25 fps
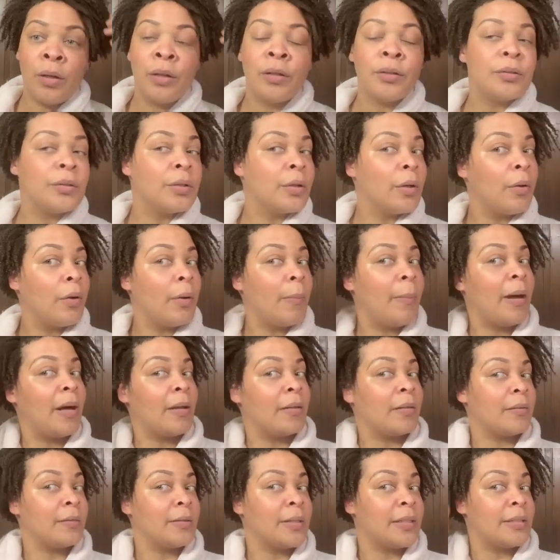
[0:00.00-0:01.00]
to go about
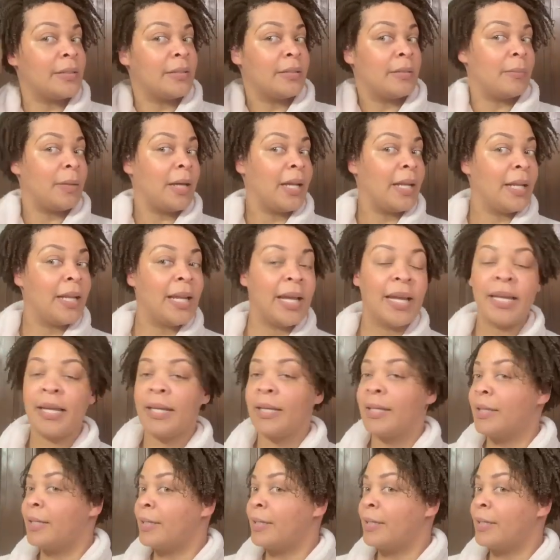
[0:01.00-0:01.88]
the rest of my day.